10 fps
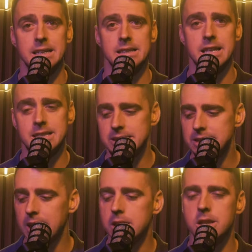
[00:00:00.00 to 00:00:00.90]
They
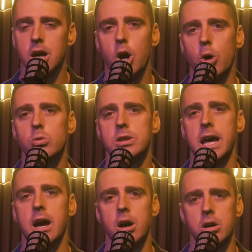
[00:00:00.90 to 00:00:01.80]
still hold
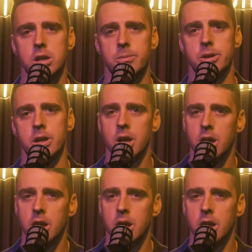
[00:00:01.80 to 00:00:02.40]
that argument.